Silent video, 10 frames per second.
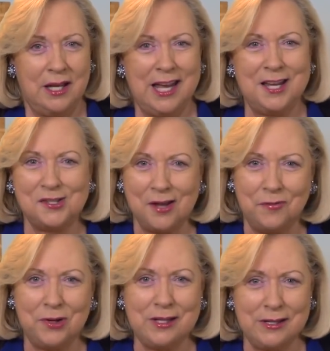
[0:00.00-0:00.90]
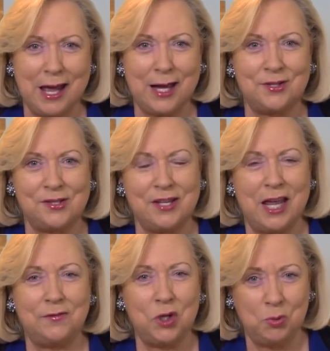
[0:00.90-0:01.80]
He suffered and died to
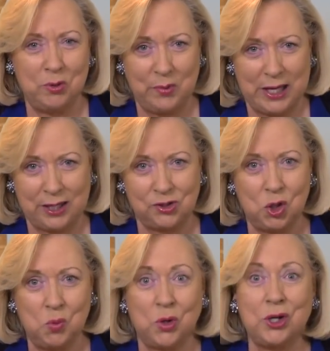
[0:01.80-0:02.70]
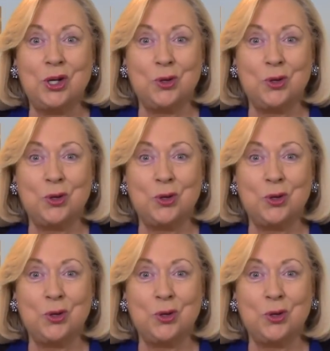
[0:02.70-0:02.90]
save human beings who were